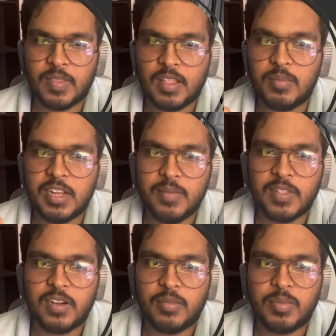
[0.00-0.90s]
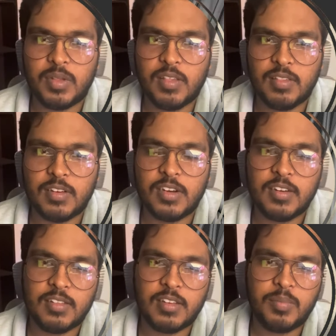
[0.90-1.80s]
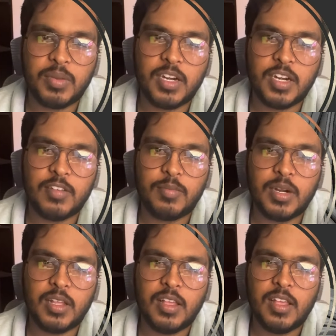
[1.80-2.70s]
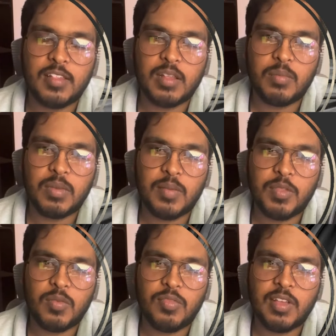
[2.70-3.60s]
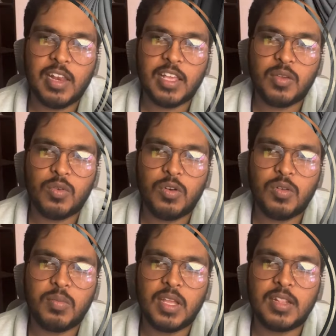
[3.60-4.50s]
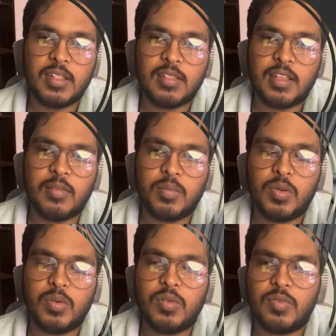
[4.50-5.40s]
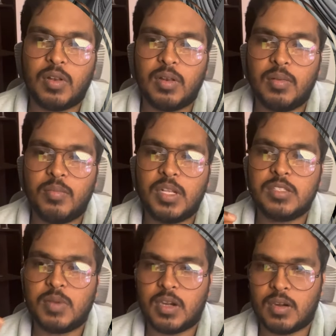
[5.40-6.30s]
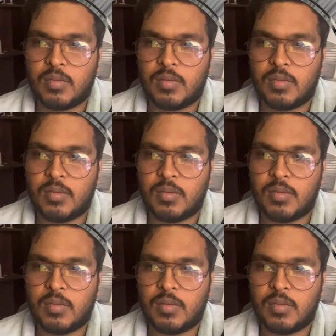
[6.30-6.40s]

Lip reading: Sometimes it's repetitive, but sometimes you feel like you want to make this thing beautiful, much better.